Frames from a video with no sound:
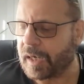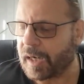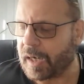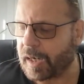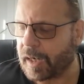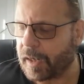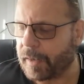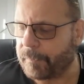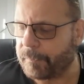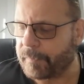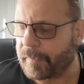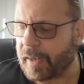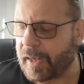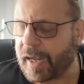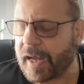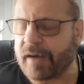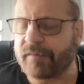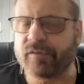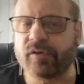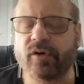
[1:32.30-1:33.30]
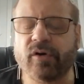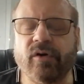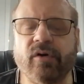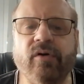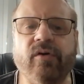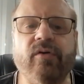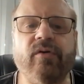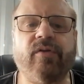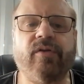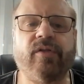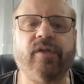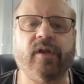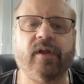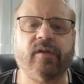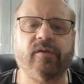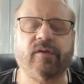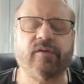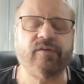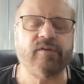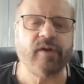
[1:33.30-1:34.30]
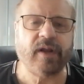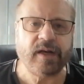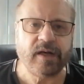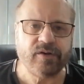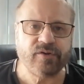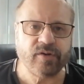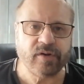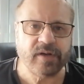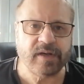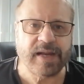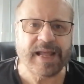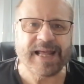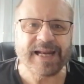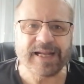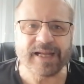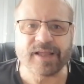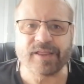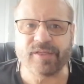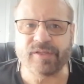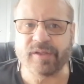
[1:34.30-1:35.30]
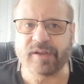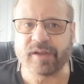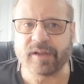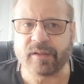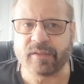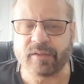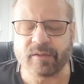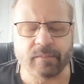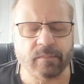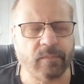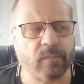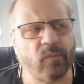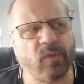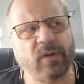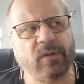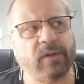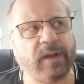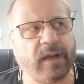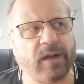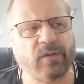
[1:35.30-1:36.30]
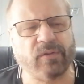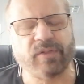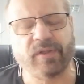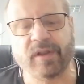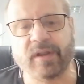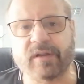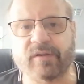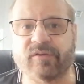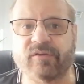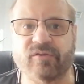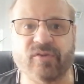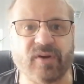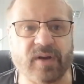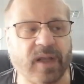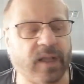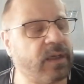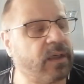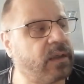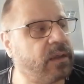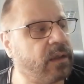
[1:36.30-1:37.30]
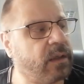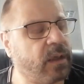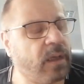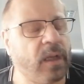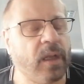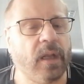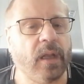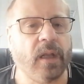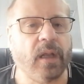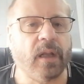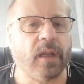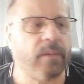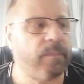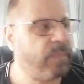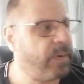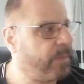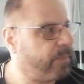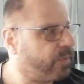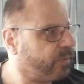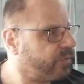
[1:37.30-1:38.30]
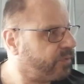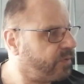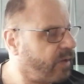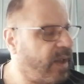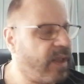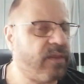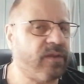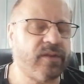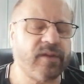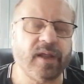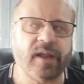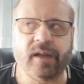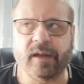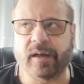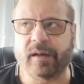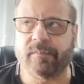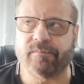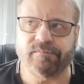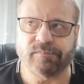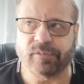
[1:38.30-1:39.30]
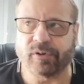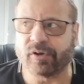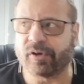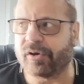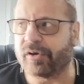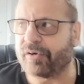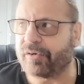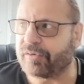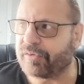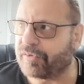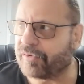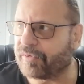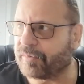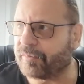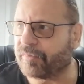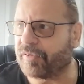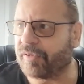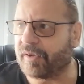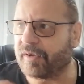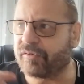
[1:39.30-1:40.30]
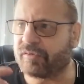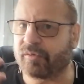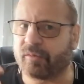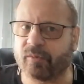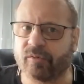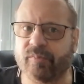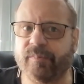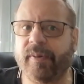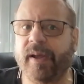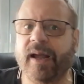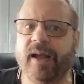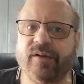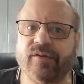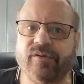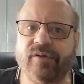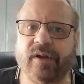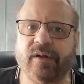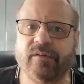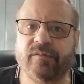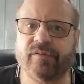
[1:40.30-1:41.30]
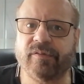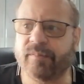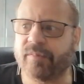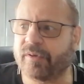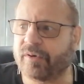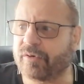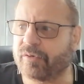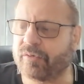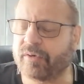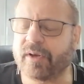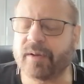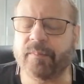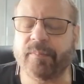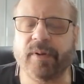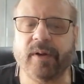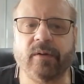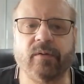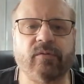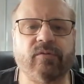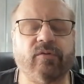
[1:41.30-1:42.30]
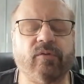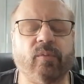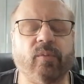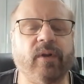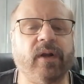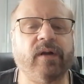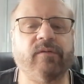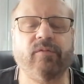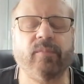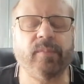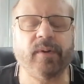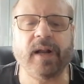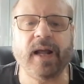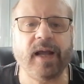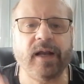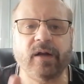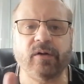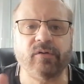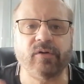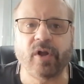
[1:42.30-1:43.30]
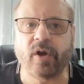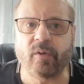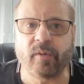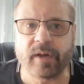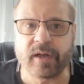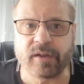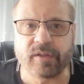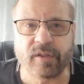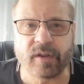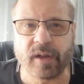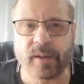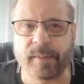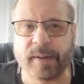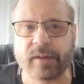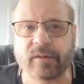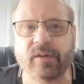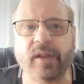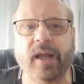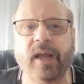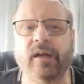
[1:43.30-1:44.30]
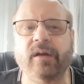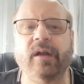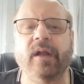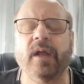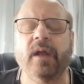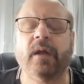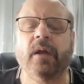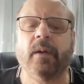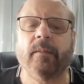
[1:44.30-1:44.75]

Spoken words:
have learned things. It's not a genetic thing. Well, I don't think it's genetic. People say that they learned some things that was passed down from their grandparents or whatever, but I don't know anything about that.